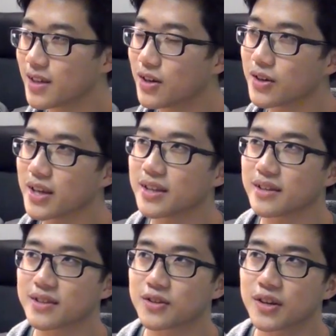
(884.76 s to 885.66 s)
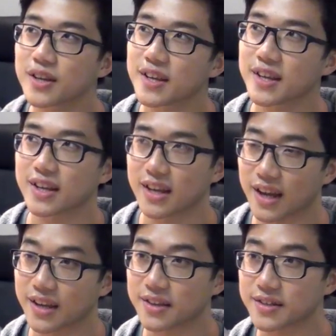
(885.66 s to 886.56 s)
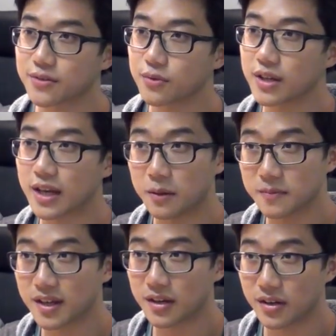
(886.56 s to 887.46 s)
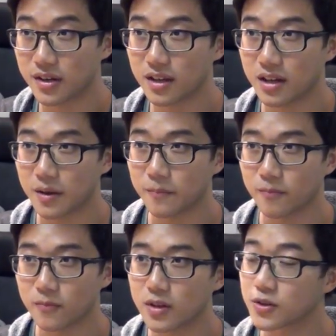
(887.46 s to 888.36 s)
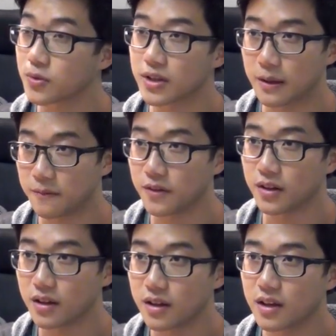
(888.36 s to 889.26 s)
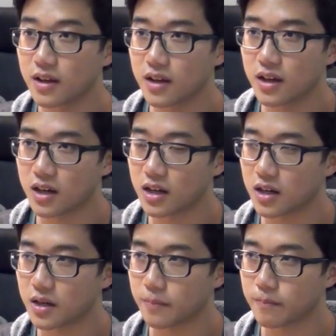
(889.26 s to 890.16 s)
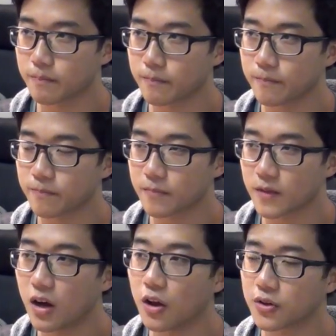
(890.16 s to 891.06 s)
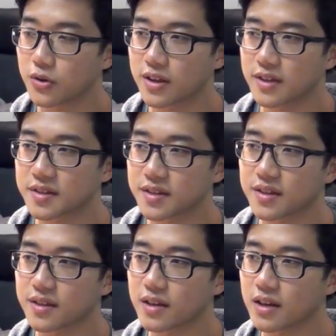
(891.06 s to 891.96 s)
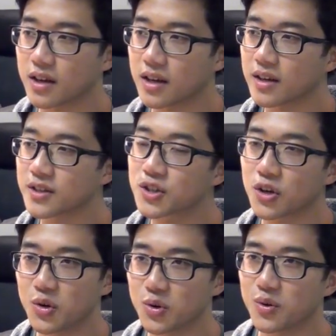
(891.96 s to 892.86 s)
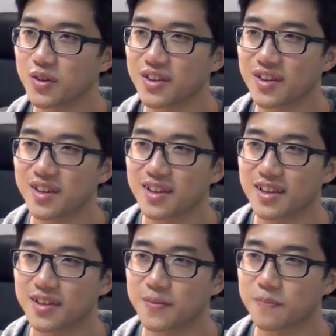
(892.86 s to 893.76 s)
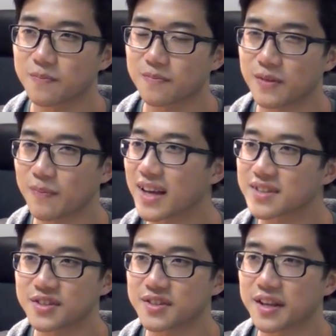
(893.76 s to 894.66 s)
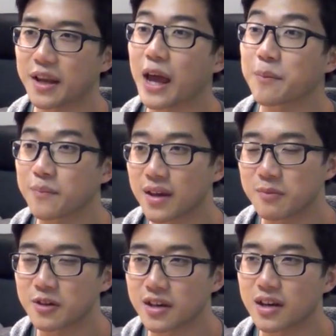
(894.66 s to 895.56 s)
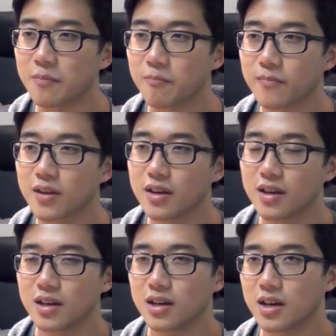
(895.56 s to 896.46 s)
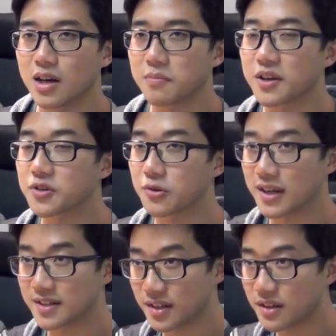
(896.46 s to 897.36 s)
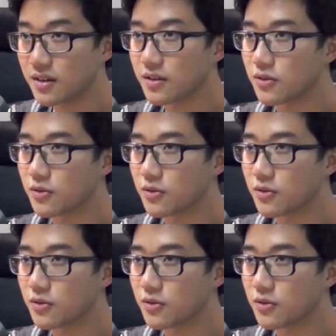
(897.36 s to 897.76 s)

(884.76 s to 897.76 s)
Oh yeah, and Turnitin, I guess, really helps out, is really helpful. Although it doesn't show the passages that I may be plagiarizing